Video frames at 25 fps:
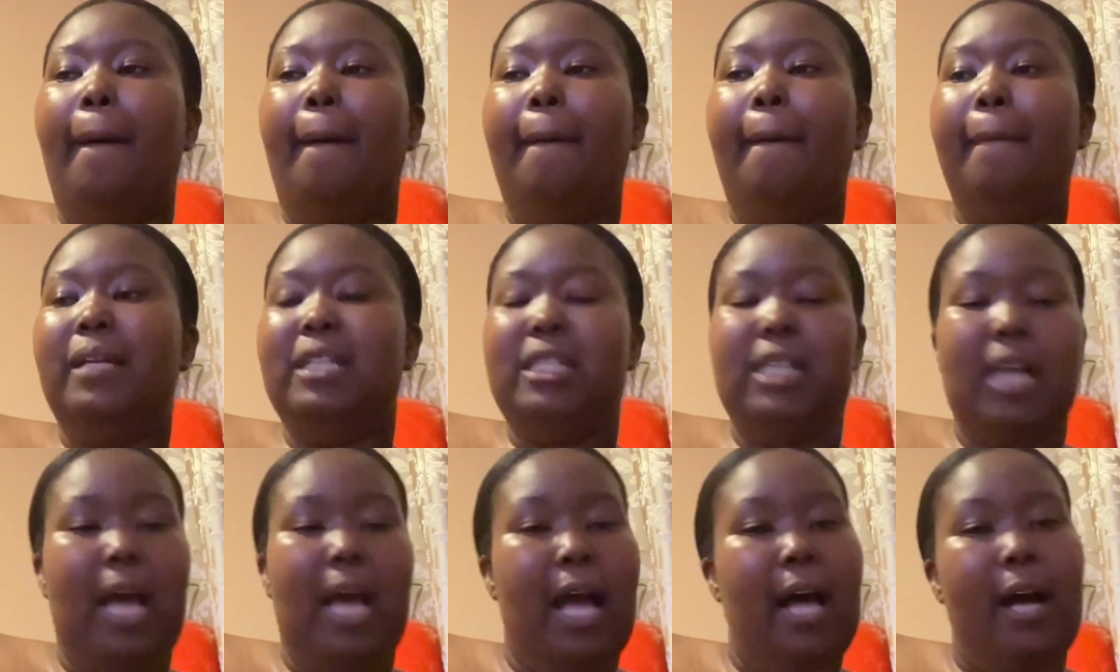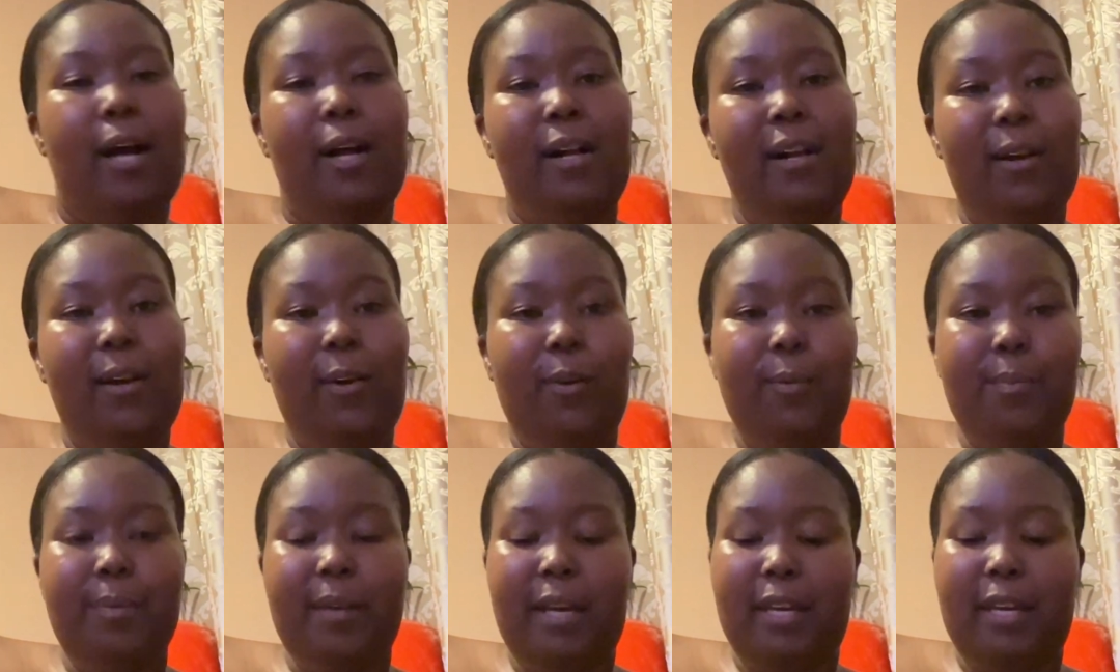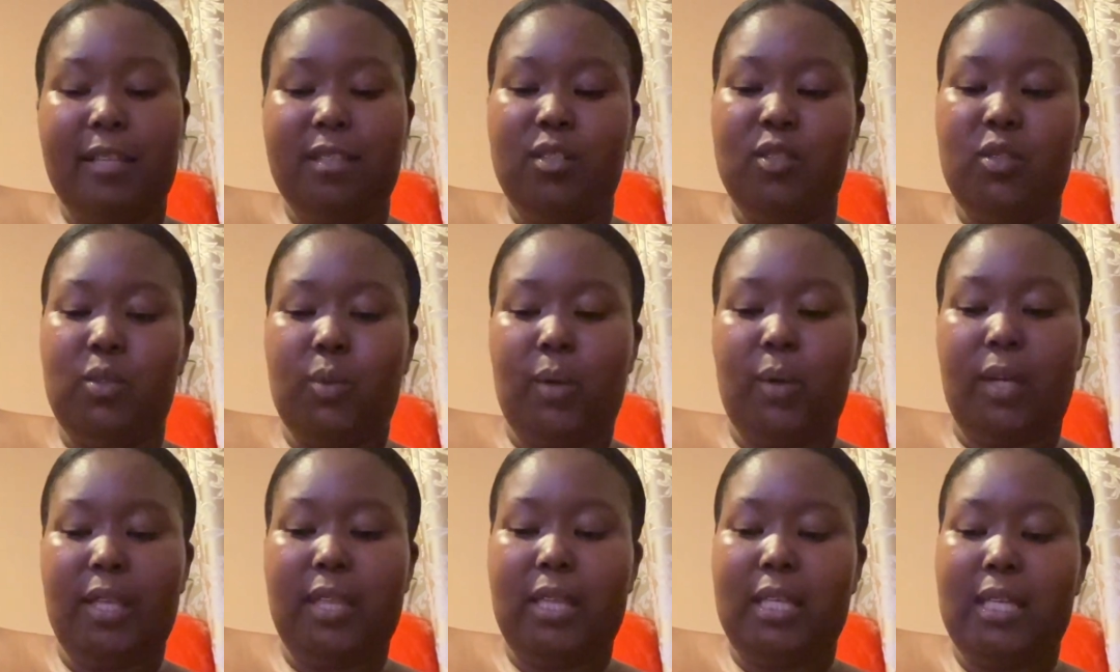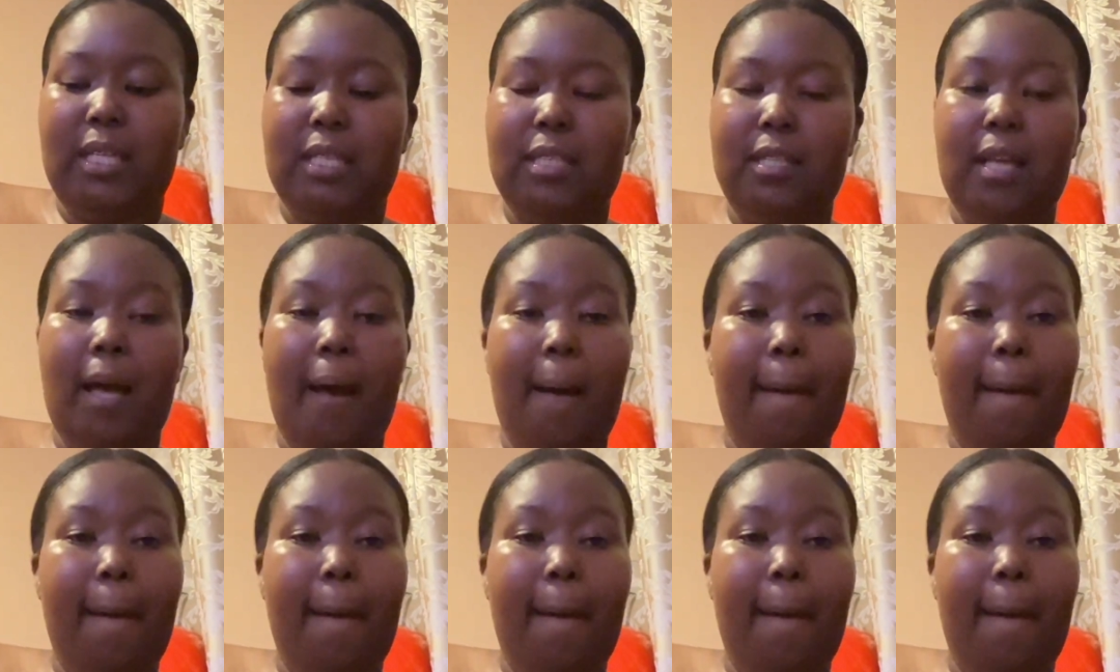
But yeah, I hope you guys enjoyed this.